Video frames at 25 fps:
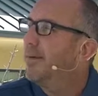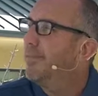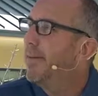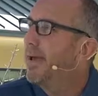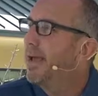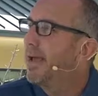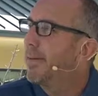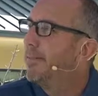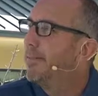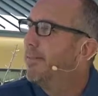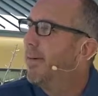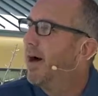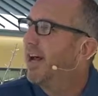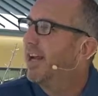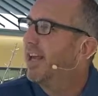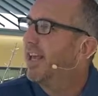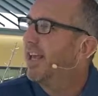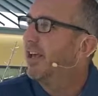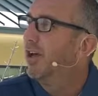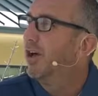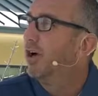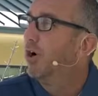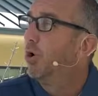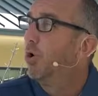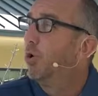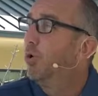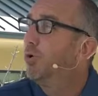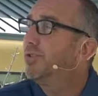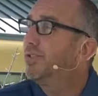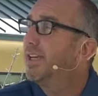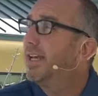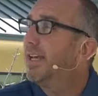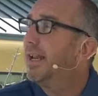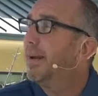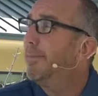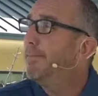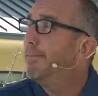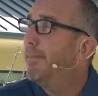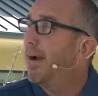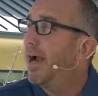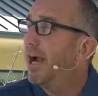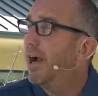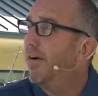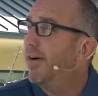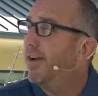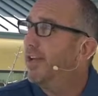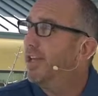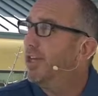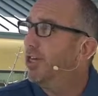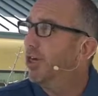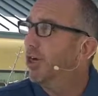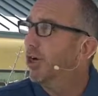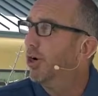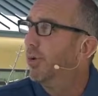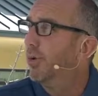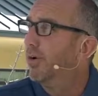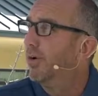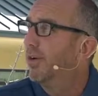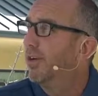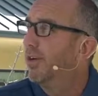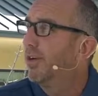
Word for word: make money? Who's going to marry you?